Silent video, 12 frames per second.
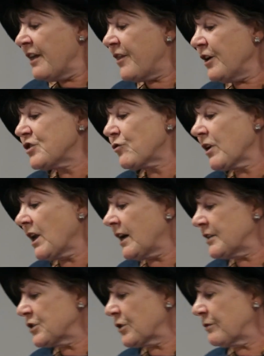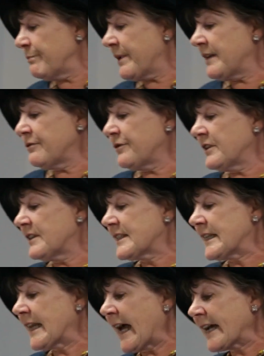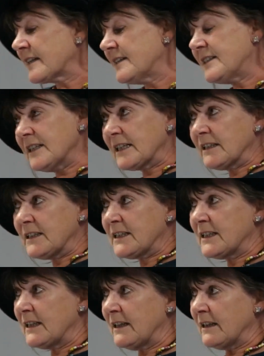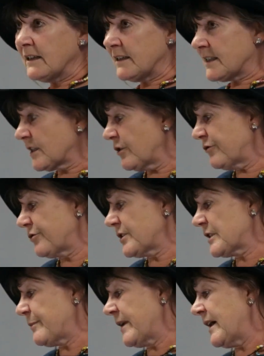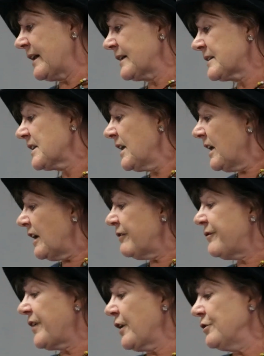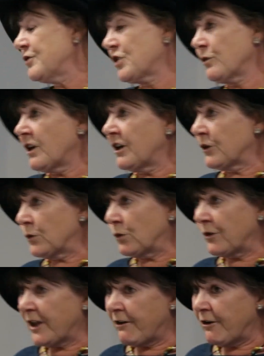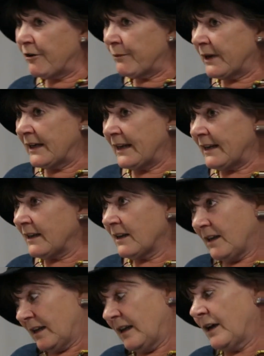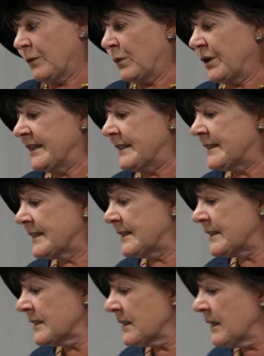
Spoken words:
Those reliant on benefits lack the dignity and self-respect of those who earn all their own money, like what he did.